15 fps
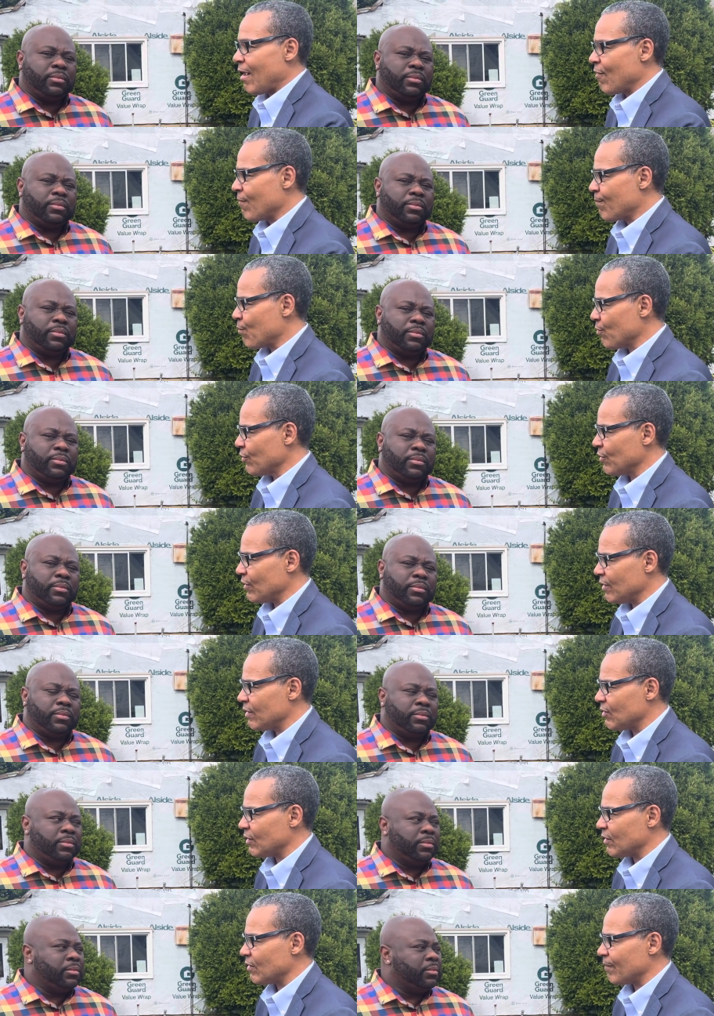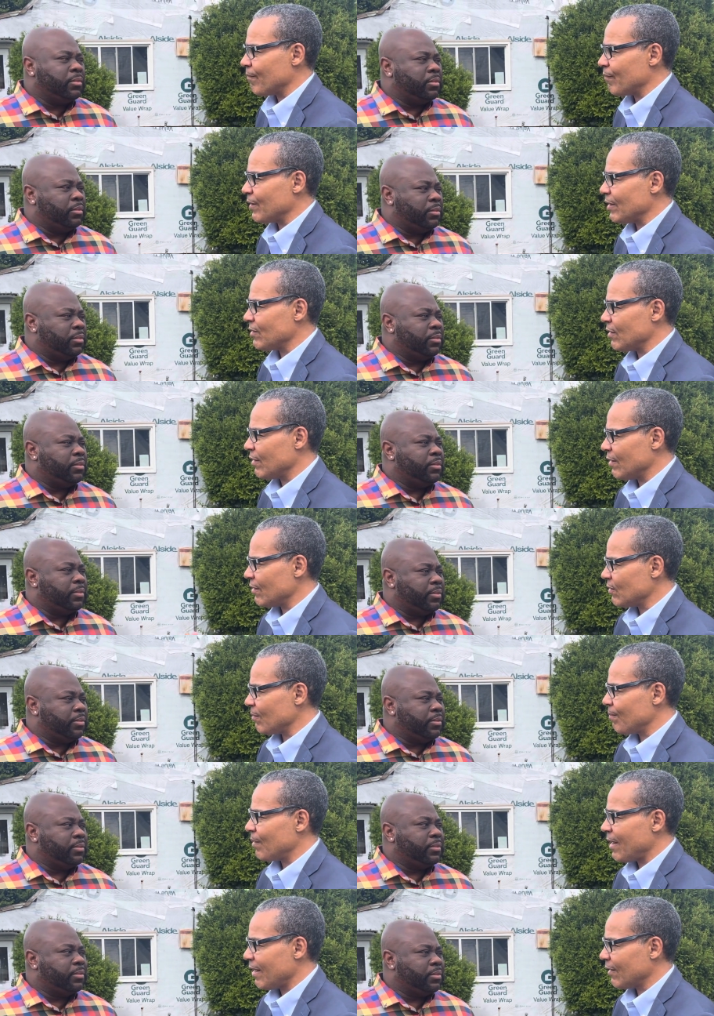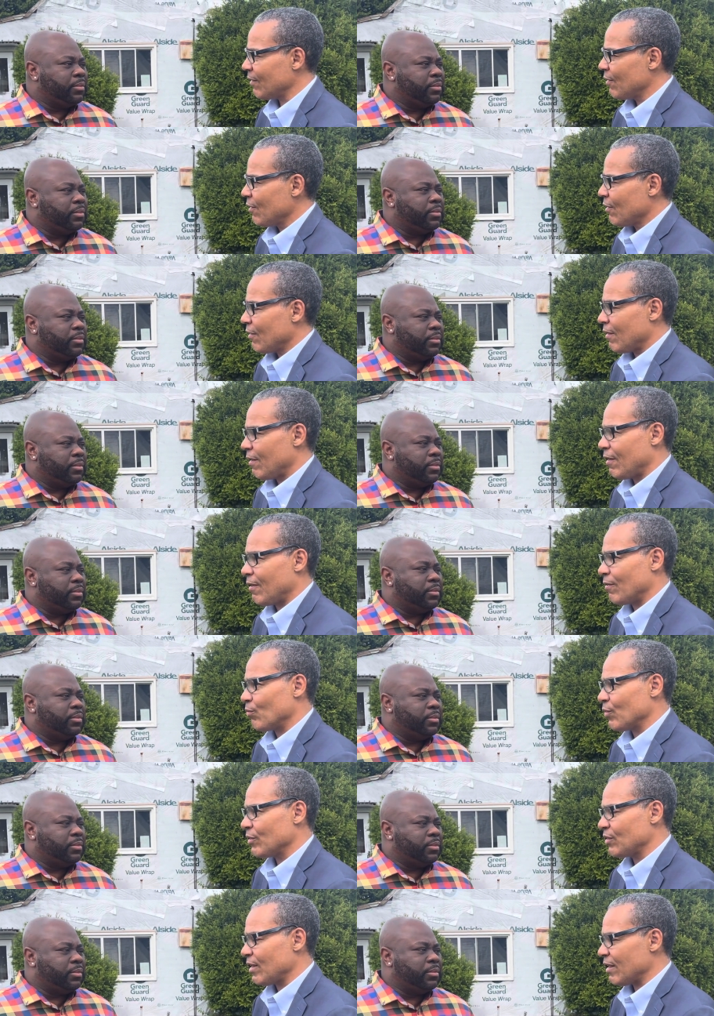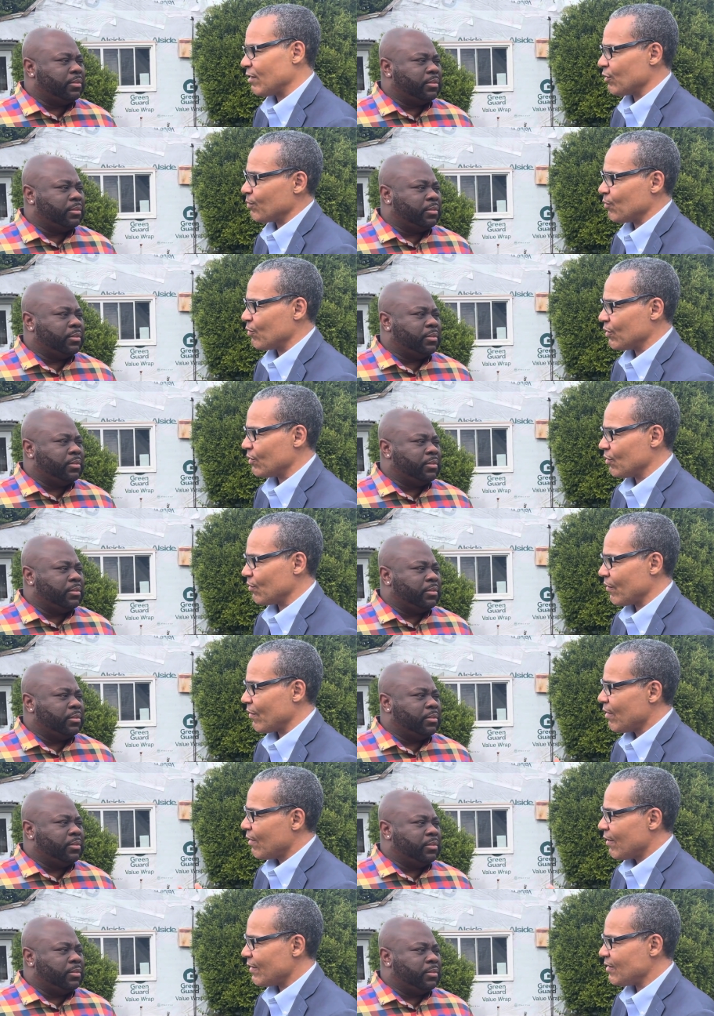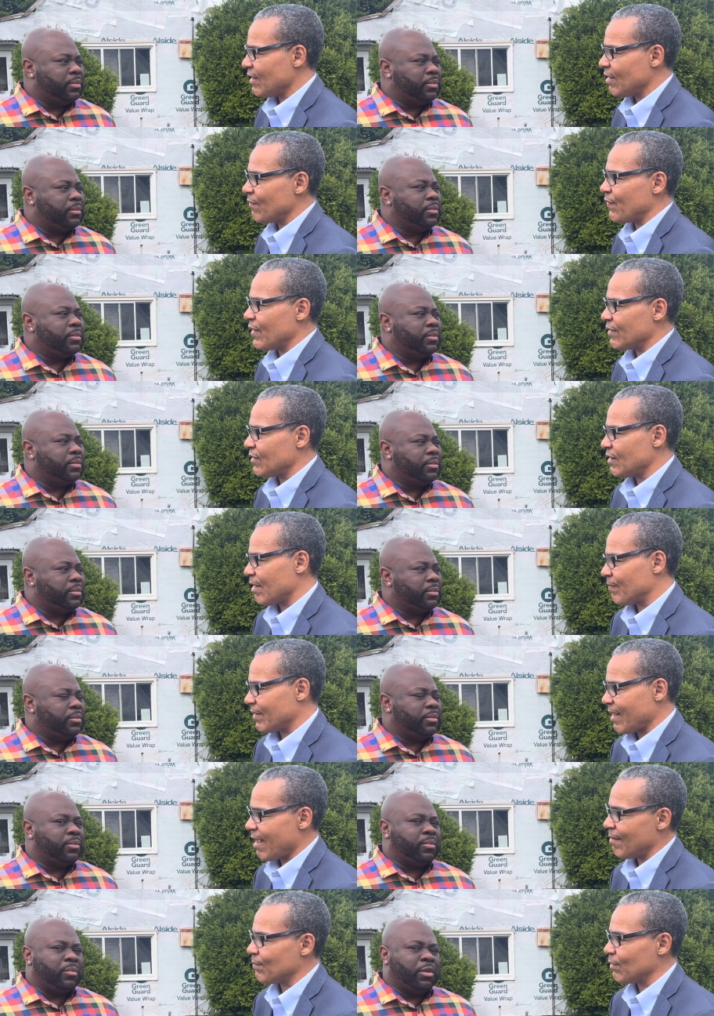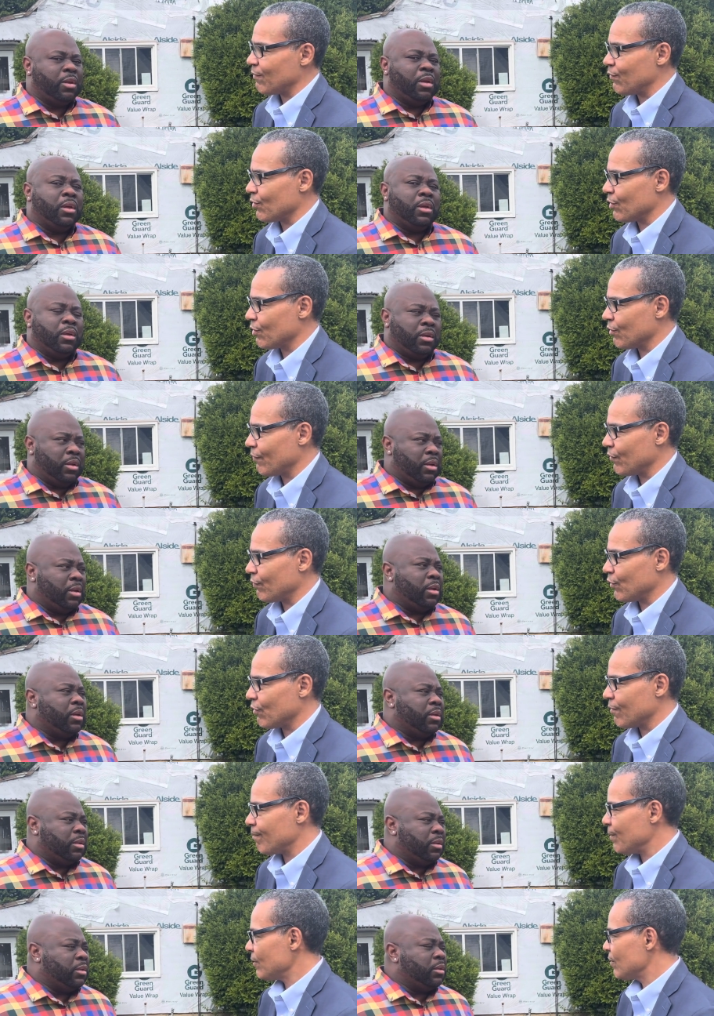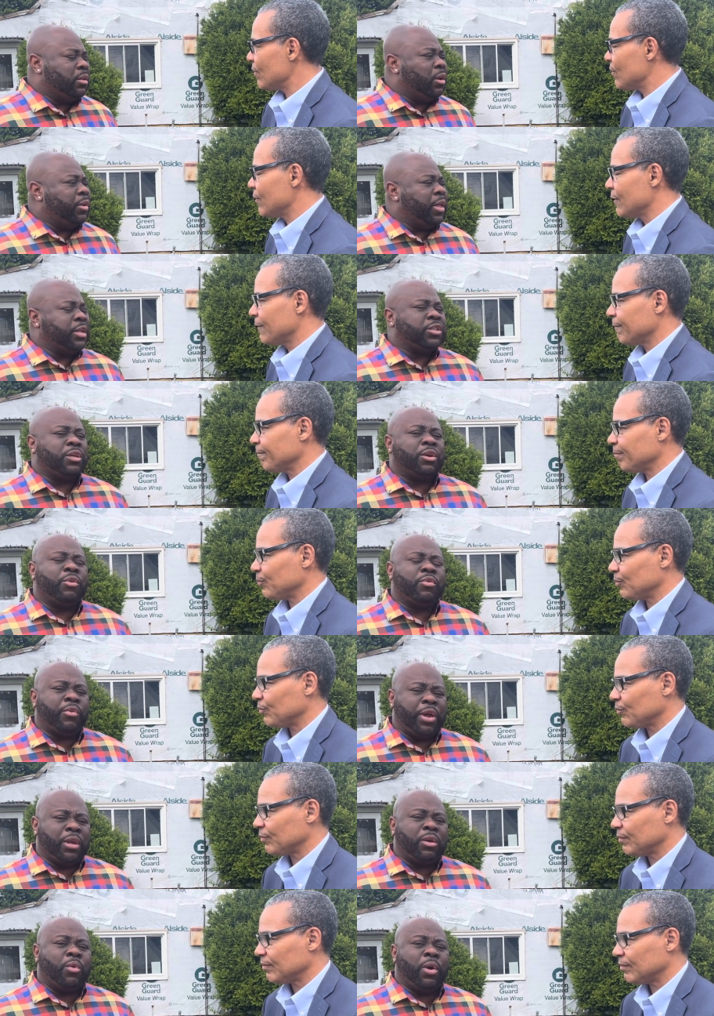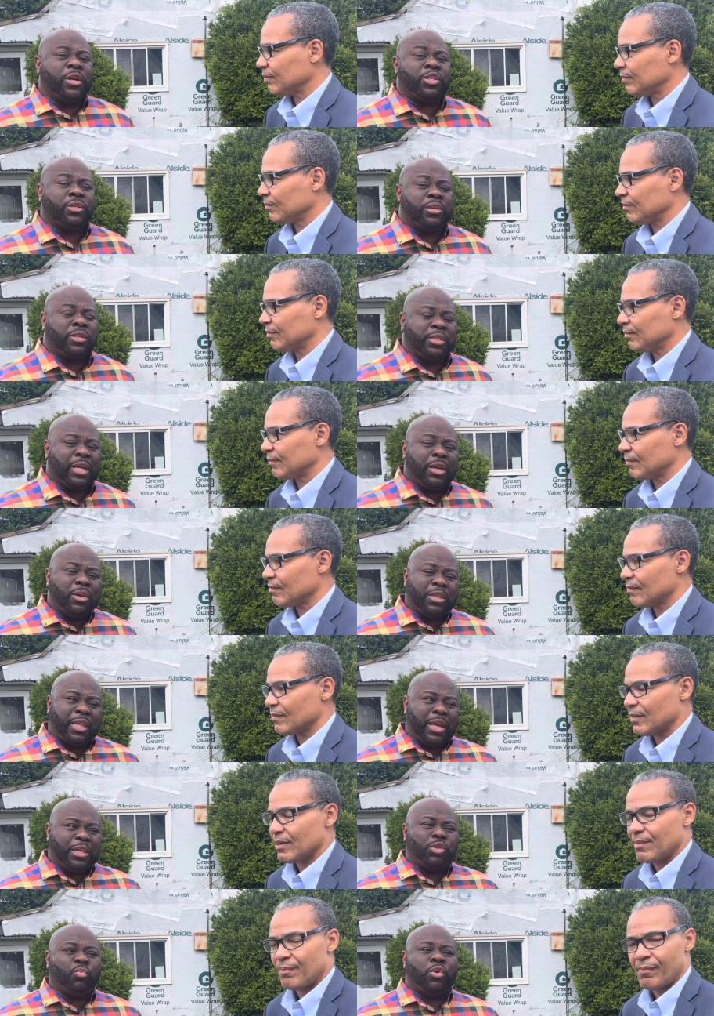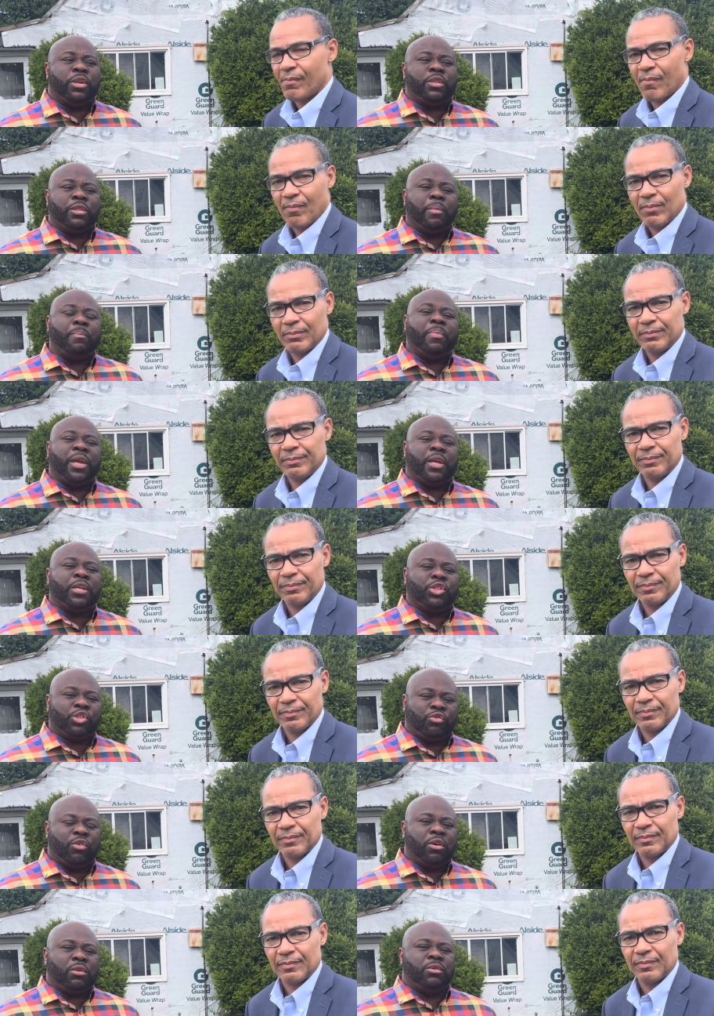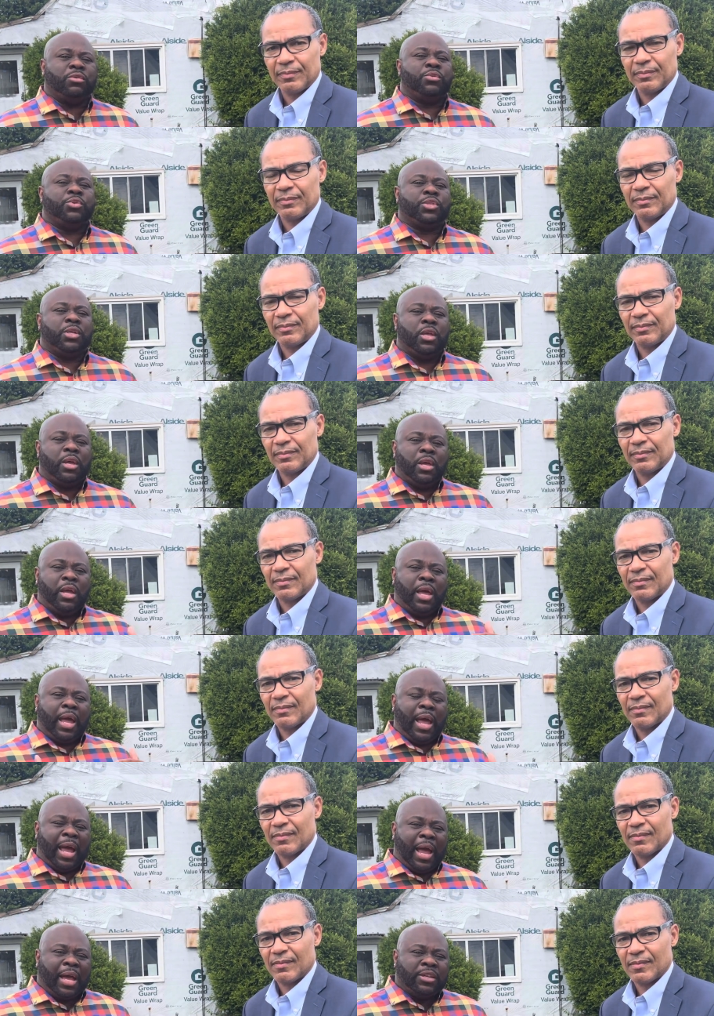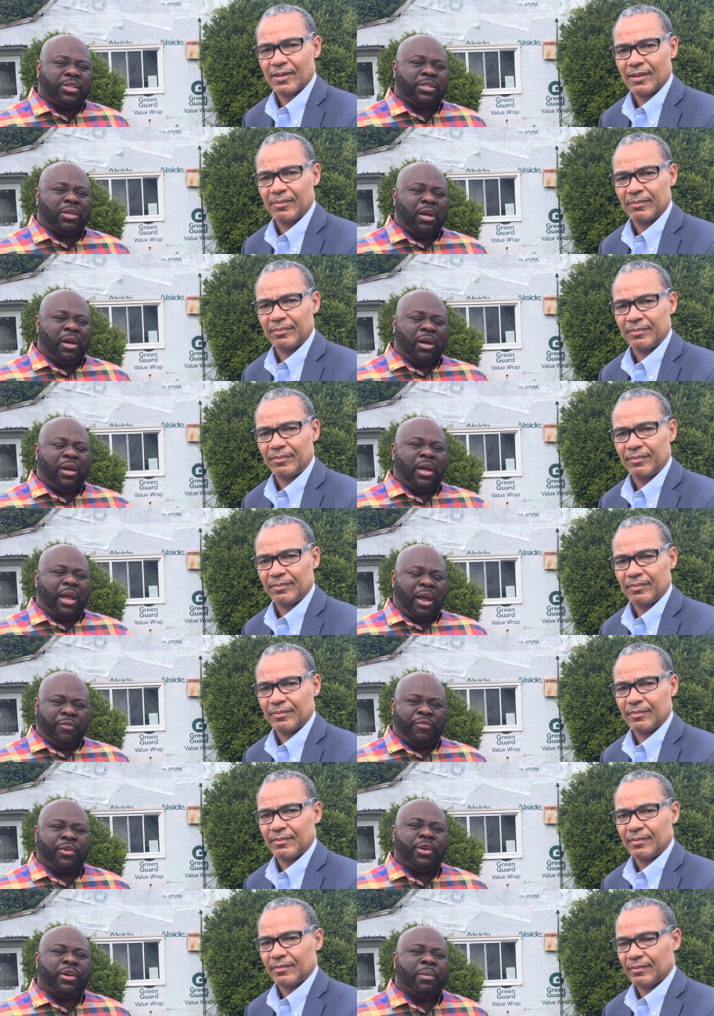Speaker 1: How important it is as a, as a, as a black uh, real estate entrepreneurs to identify this type of capital for your
Speaker 2: for your business? No, that's a great question because that, that is one of the biggest struggles as a African